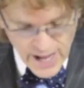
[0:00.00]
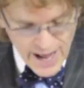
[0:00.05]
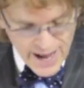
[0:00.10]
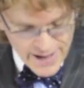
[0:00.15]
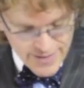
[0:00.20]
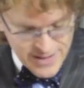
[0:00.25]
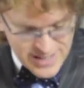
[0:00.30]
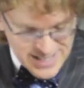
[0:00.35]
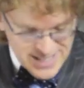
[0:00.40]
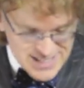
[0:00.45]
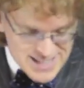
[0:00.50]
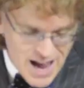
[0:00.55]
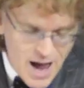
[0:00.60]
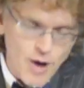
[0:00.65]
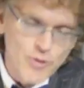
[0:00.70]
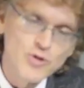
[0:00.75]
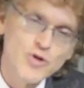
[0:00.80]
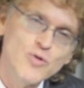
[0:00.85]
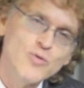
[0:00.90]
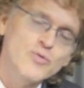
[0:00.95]
God this is
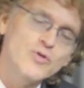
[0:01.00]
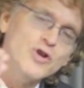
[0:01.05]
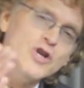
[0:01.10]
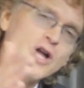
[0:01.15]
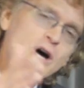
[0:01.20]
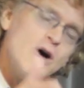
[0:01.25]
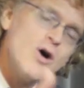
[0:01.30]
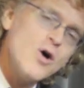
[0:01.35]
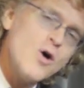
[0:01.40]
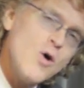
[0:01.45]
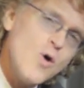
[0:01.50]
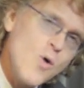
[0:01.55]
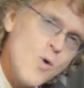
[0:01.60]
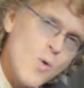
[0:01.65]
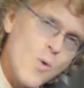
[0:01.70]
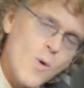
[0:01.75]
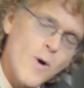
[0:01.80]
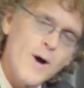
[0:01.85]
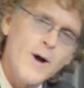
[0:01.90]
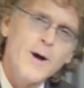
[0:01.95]
how you
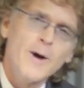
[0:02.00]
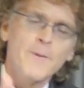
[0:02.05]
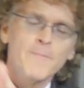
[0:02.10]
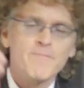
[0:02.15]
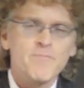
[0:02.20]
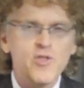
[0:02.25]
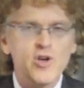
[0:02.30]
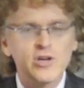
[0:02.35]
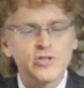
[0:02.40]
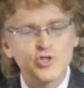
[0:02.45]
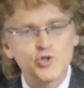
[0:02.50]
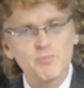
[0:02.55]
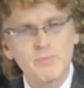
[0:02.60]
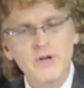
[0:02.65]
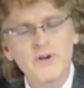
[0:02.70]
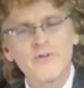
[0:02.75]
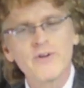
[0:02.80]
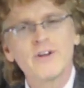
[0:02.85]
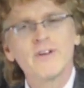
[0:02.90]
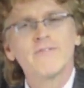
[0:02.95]
know the
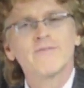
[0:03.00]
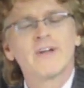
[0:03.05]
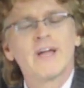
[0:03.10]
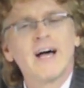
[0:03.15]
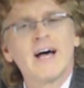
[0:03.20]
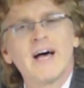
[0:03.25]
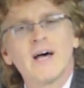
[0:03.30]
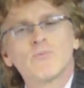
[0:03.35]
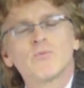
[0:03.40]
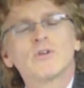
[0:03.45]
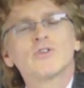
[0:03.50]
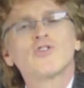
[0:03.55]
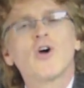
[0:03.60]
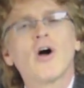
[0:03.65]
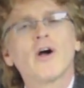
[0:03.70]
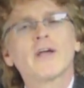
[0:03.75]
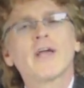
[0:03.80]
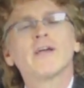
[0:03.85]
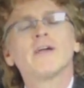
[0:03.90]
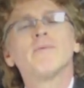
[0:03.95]
Spirit of God we're
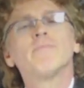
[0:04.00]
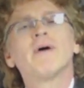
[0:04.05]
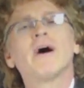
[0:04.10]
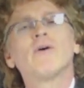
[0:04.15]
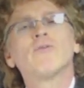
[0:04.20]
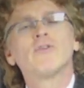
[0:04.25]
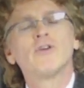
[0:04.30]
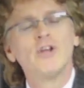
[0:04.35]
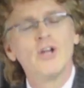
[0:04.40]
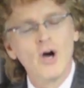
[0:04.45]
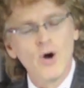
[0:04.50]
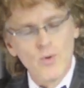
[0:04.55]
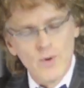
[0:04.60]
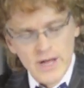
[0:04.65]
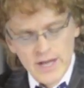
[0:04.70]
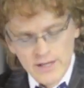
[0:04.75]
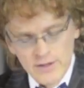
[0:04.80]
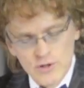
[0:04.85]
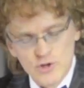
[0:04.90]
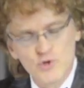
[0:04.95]
talking about
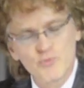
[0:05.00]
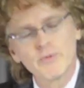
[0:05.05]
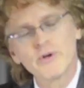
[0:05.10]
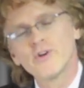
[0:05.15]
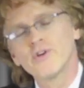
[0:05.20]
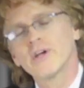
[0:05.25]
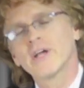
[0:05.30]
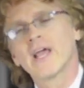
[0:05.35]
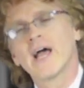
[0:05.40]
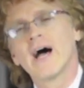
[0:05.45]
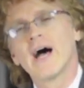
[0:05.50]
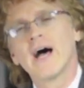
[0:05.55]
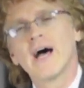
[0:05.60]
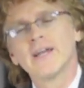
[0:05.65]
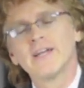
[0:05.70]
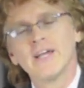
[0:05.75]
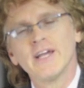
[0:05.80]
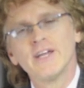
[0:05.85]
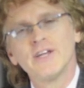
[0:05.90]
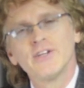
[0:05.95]
knowing the Spirit of
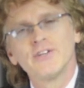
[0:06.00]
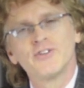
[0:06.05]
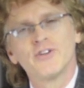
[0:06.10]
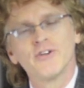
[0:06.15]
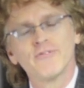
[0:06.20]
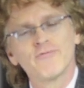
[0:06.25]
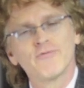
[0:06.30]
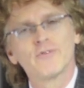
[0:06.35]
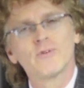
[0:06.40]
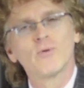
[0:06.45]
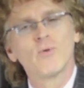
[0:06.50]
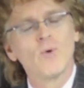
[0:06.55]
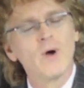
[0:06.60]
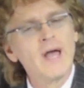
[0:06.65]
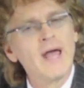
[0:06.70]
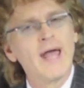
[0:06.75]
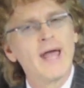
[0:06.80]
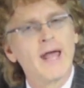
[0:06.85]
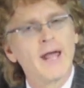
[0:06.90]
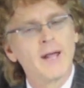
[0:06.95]
God in a different
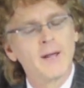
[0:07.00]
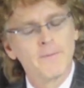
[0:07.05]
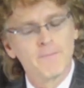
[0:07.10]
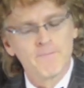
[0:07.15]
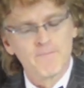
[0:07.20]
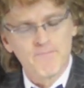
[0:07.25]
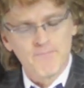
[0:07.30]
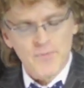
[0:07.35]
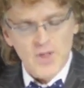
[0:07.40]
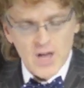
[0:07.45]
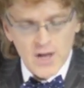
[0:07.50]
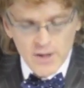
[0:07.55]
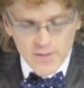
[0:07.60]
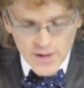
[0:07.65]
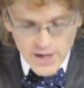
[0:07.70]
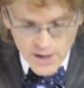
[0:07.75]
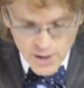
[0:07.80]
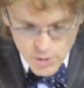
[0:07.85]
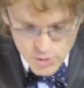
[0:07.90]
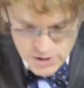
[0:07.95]
way
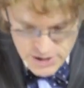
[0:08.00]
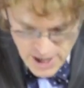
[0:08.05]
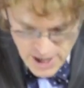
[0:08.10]
then he goes